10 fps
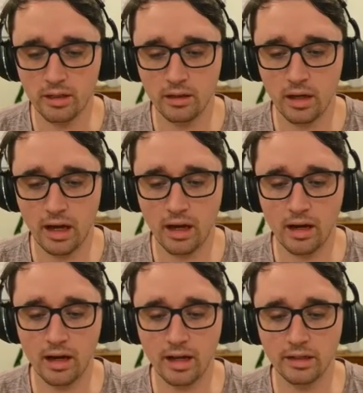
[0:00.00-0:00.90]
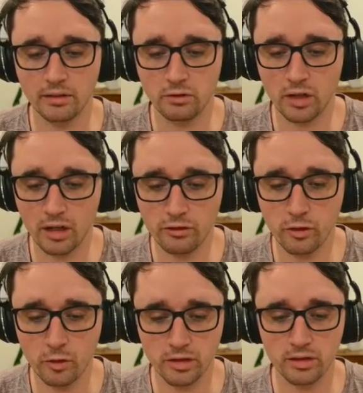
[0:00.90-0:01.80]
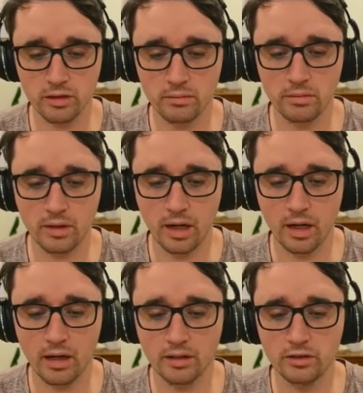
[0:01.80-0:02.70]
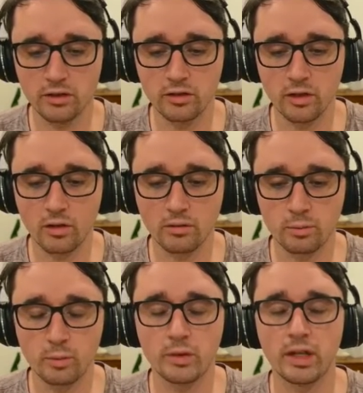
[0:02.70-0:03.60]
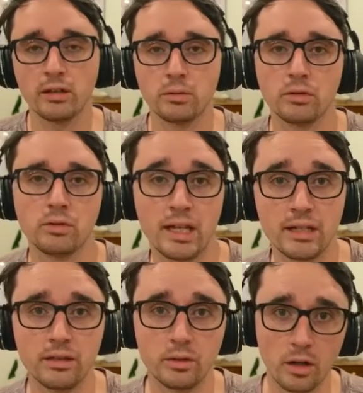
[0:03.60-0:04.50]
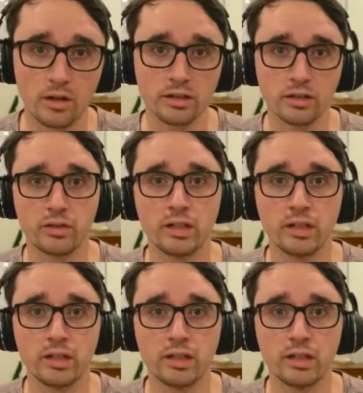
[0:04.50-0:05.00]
and it kind of forces them to not get the ball into Mahrez's feet.